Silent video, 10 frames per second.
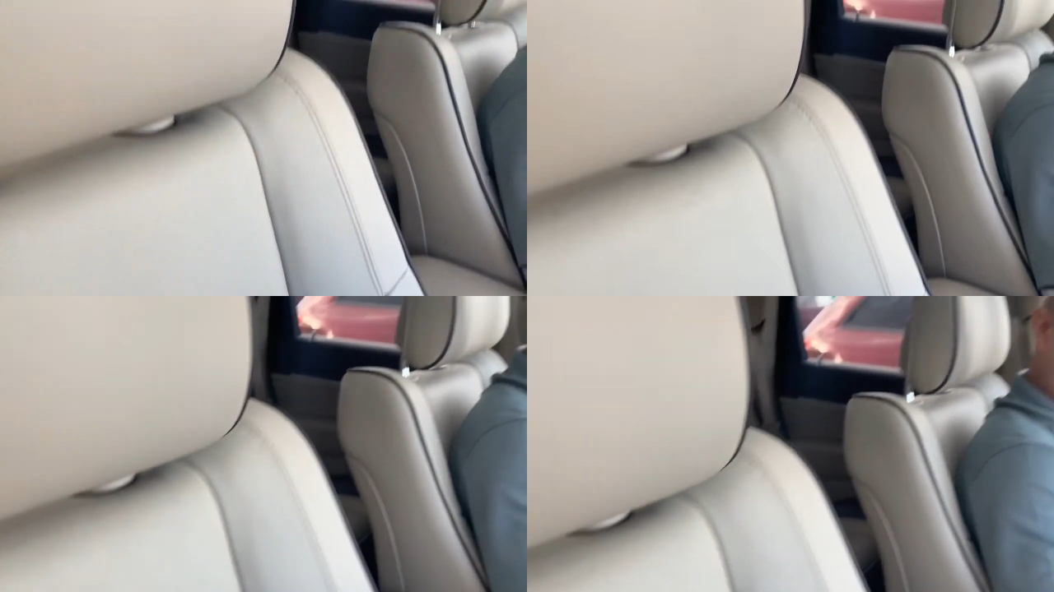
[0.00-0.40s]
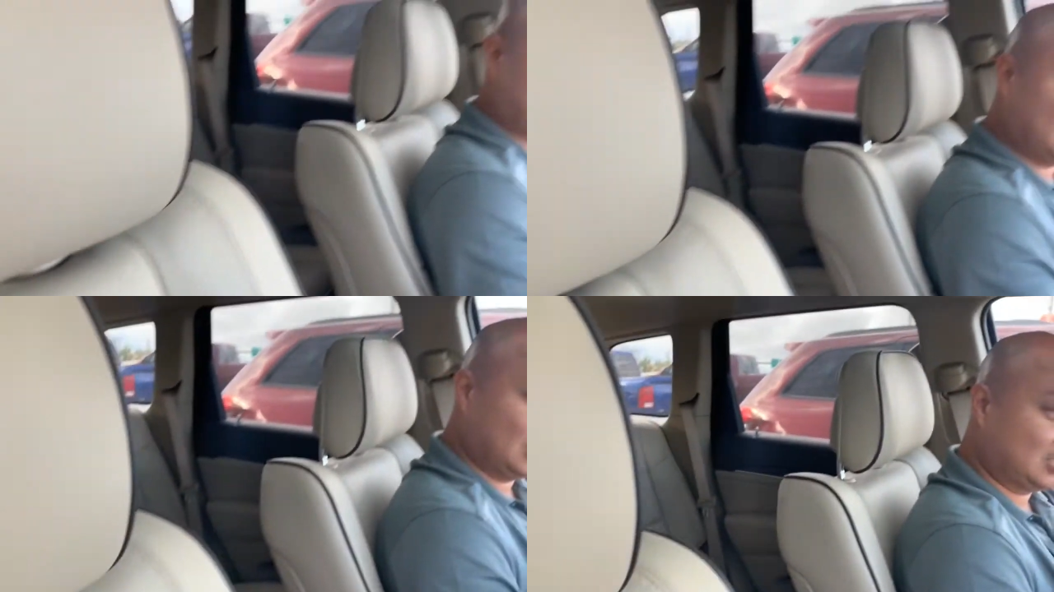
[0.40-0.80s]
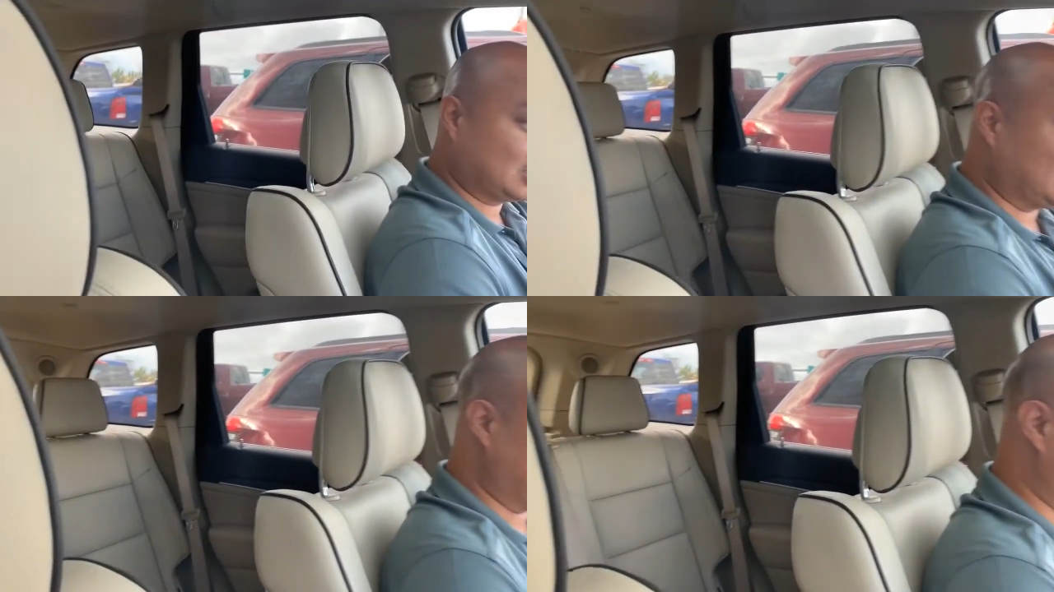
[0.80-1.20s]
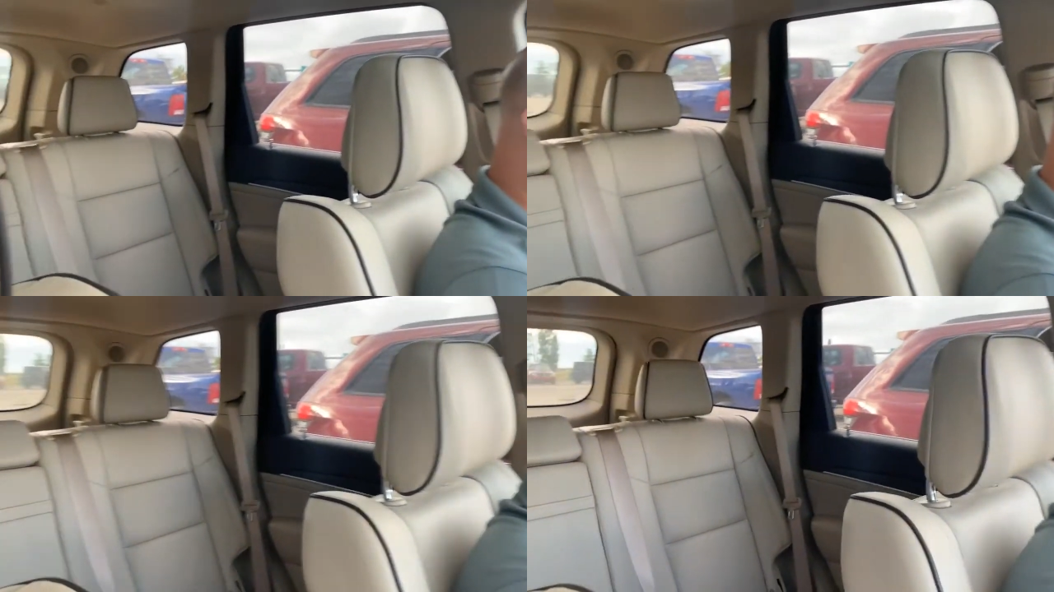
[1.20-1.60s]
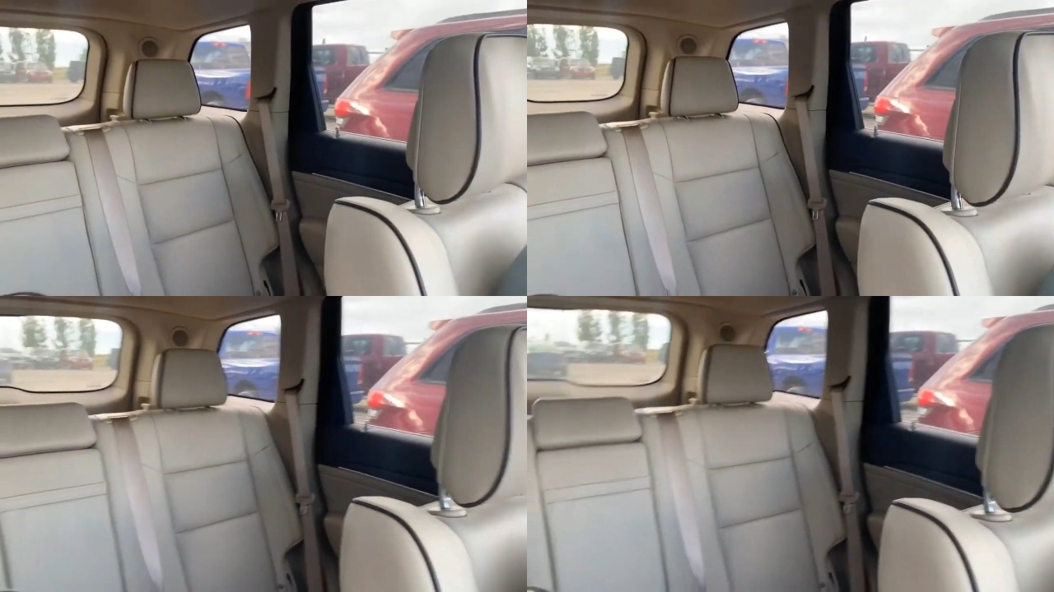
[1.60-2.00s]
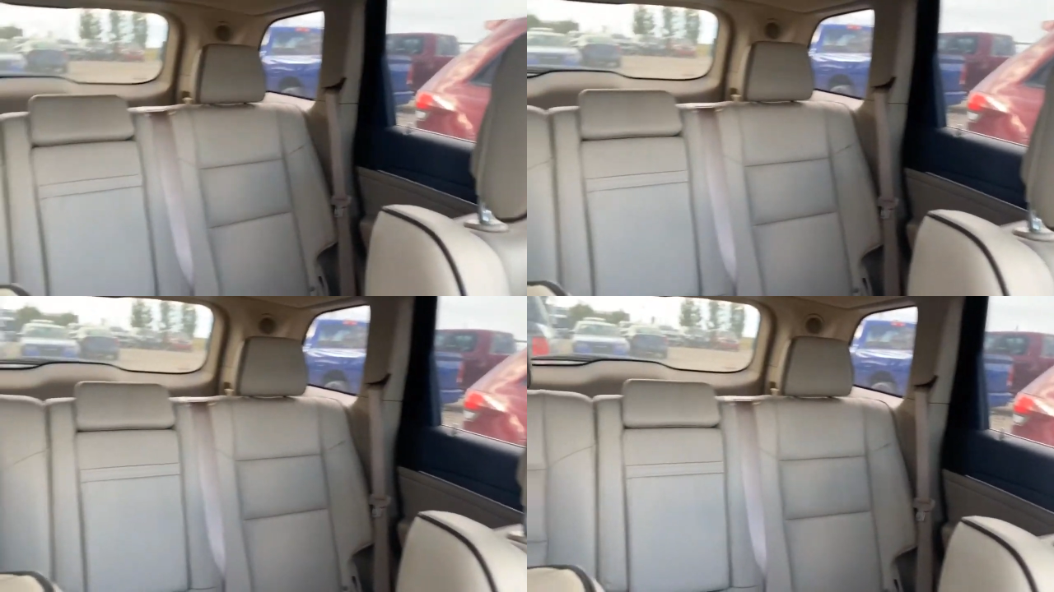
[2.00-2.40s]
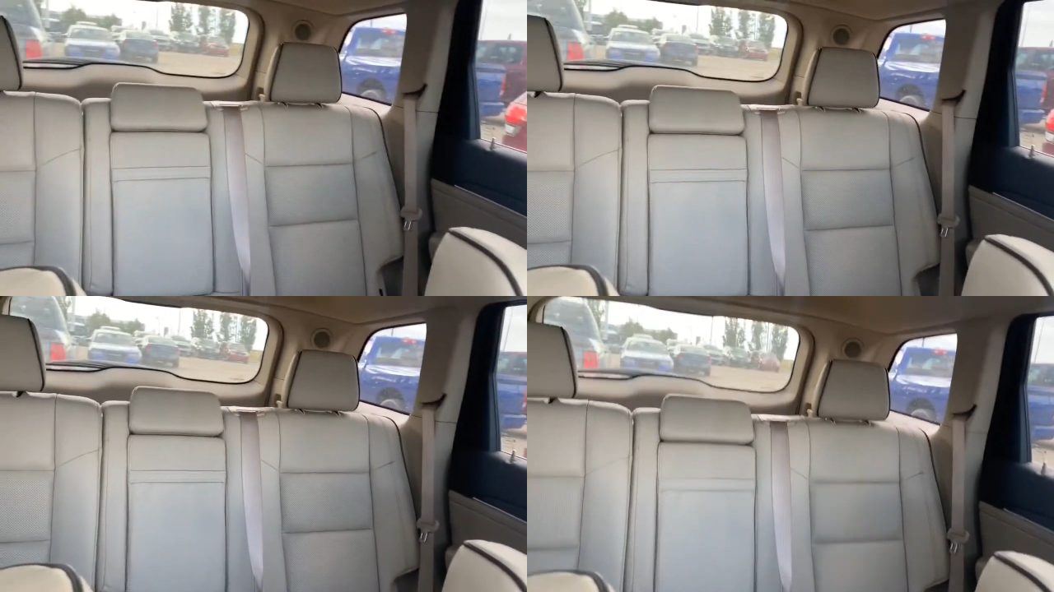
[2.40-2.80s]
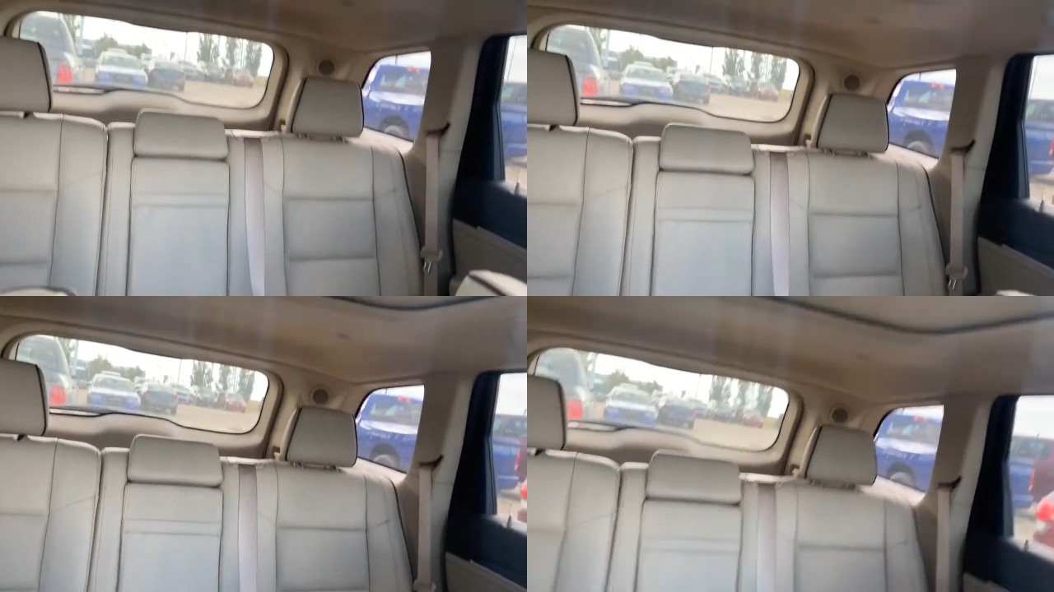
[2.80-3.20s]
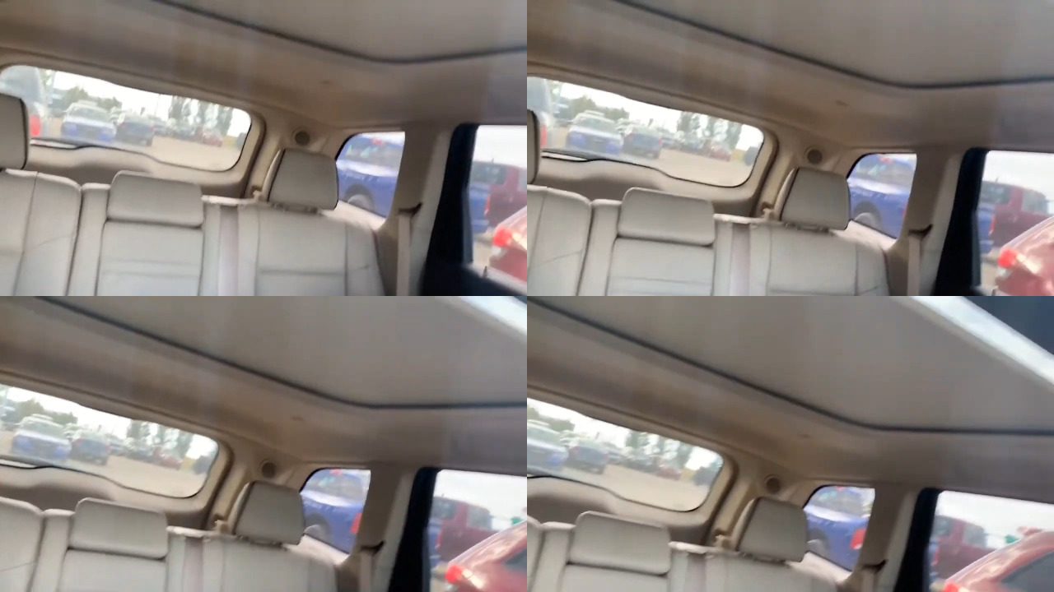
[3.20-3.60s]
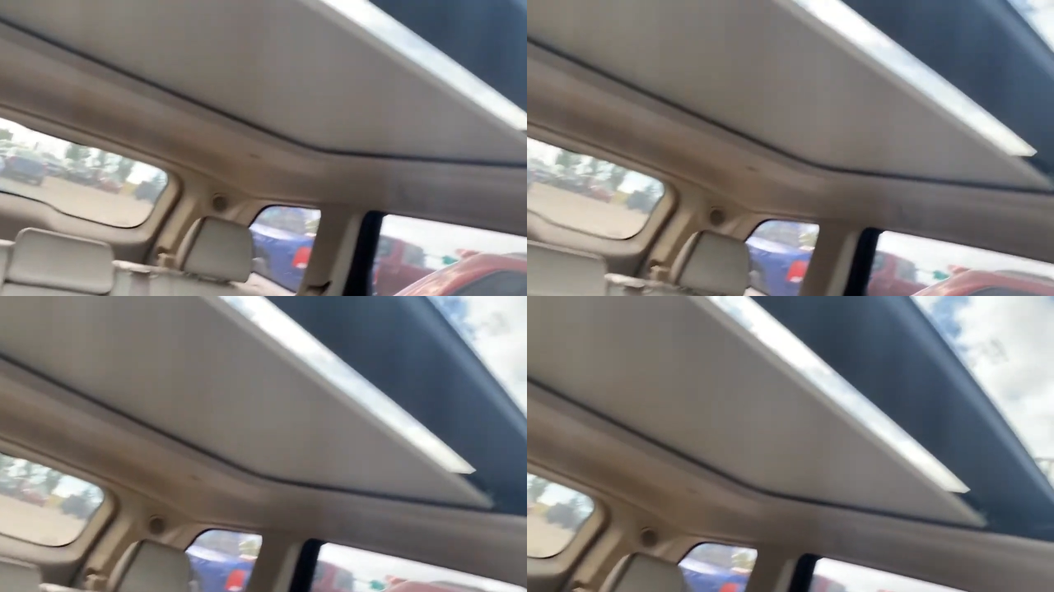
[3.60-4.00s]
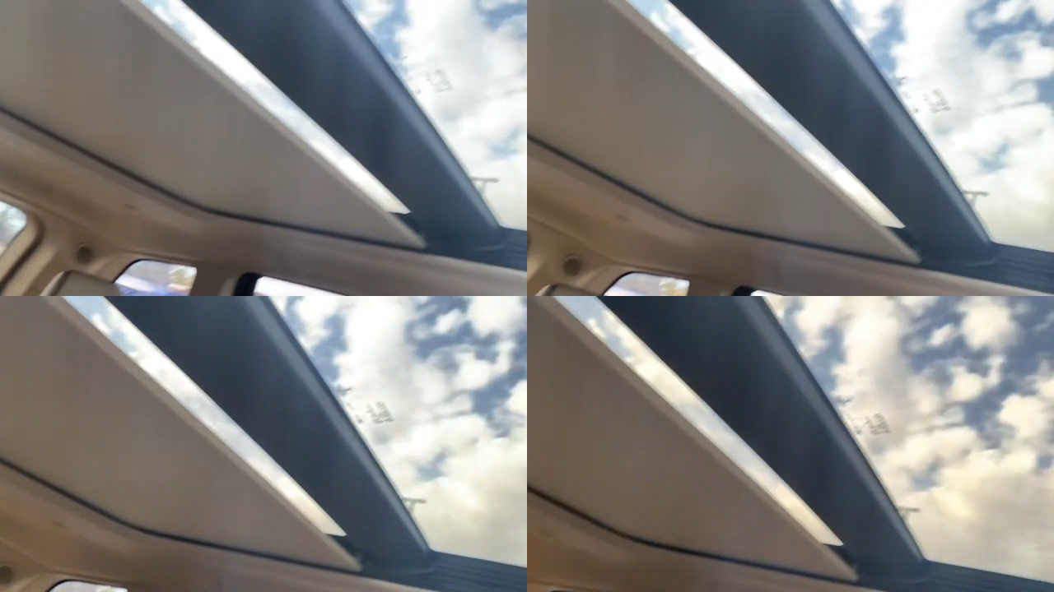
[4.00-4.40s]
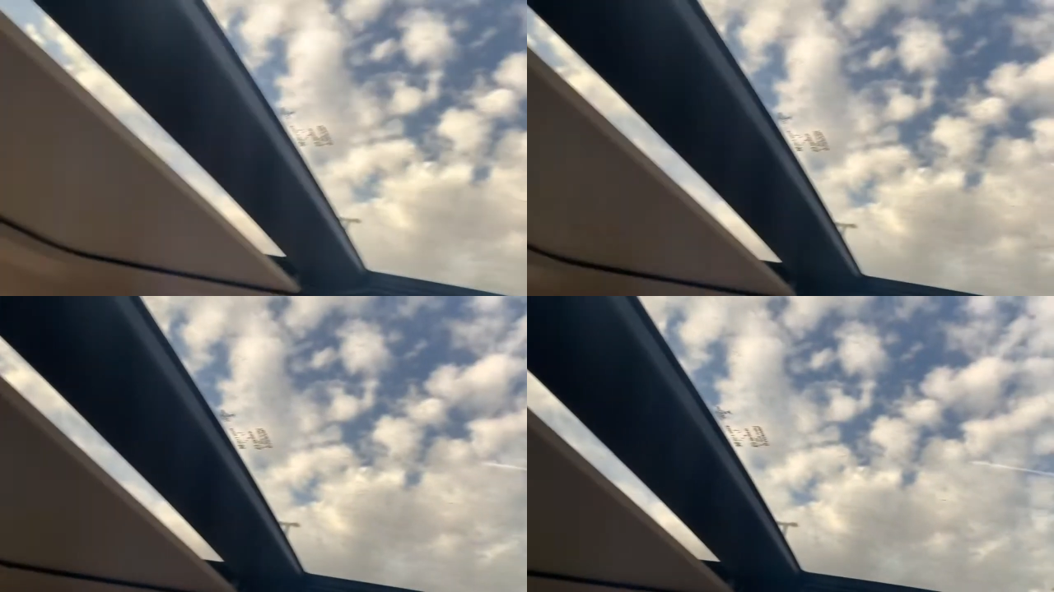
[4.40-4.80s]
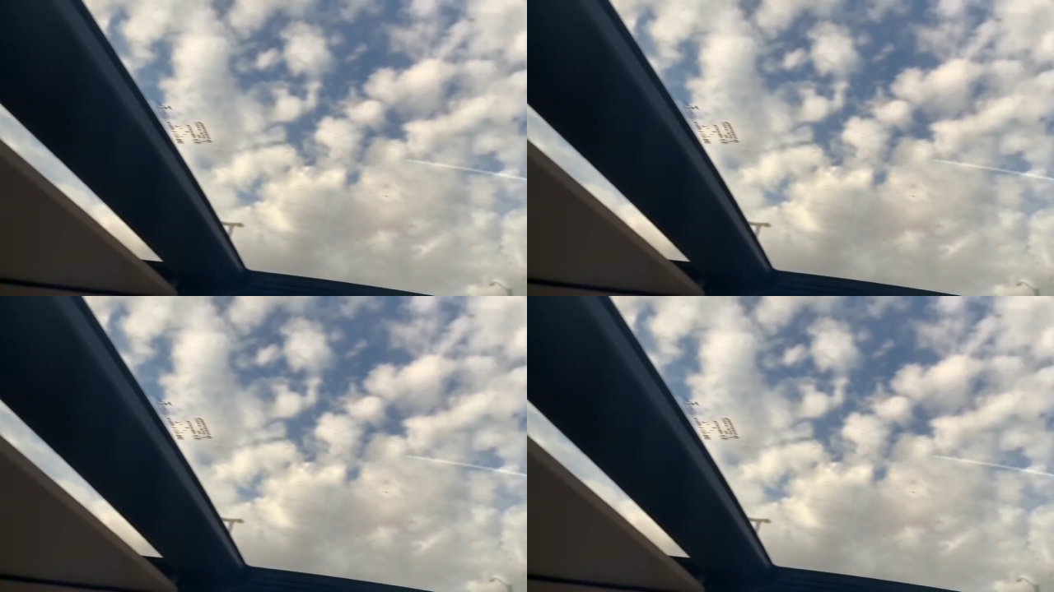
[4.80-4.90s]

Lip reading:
Nobody's mouth can be seen.